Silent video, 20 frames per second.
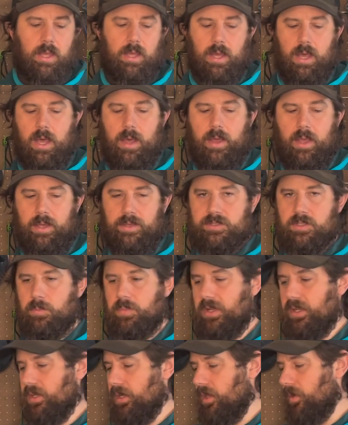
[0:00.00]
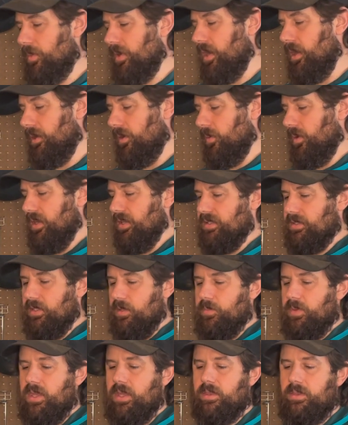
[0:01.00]
I also bring another pair of underwear to
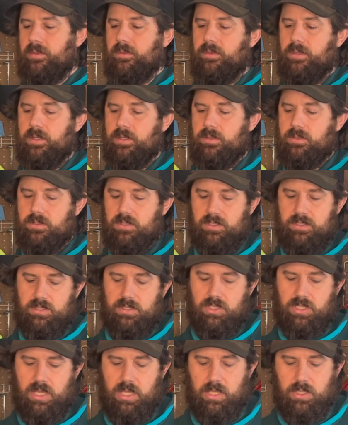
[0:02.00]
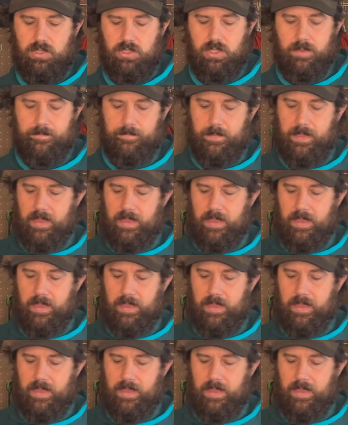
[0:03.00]
sleep in just to change.